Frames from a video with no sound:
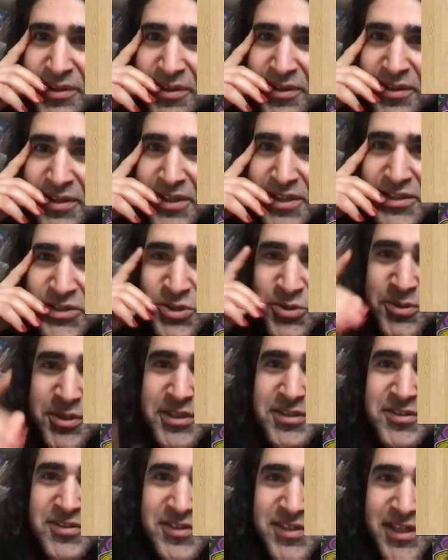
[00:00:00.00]

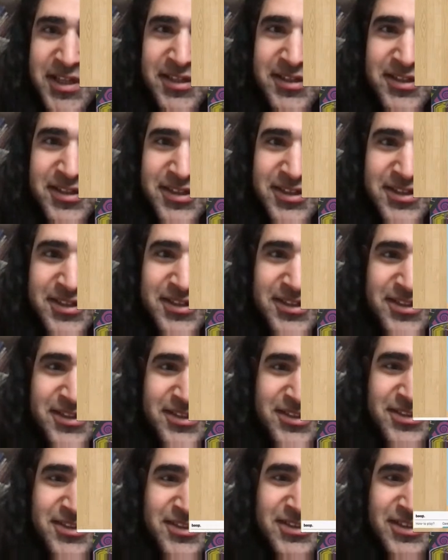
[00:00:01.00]
interesting.
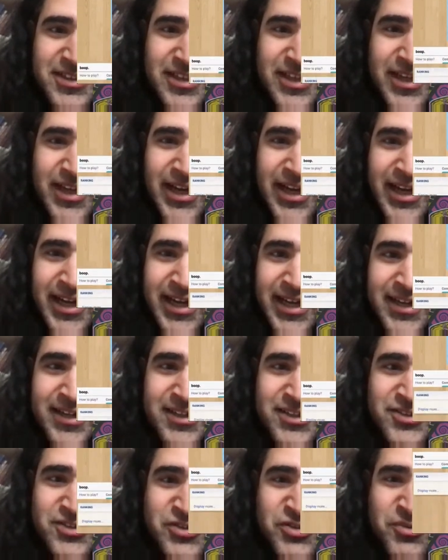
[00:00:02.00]
Ah,
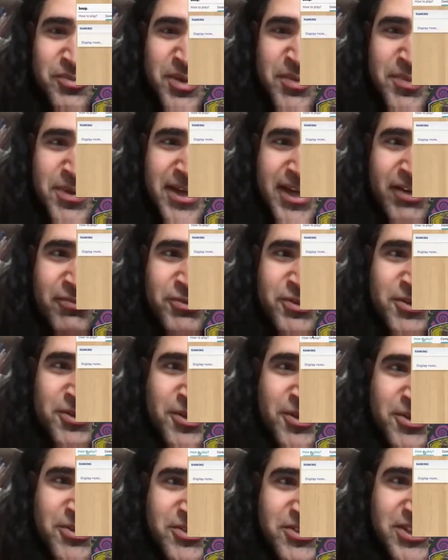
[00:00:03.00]
so maybe I haven't
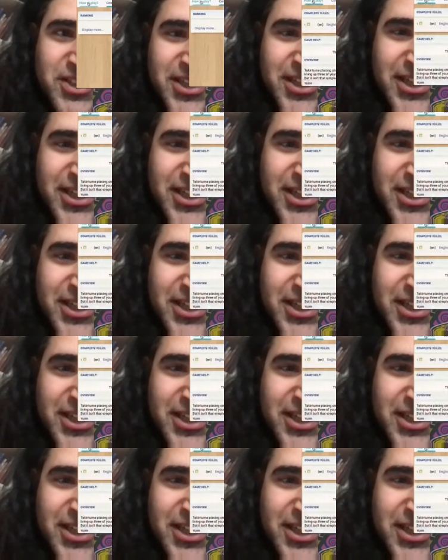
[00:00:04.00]
lost.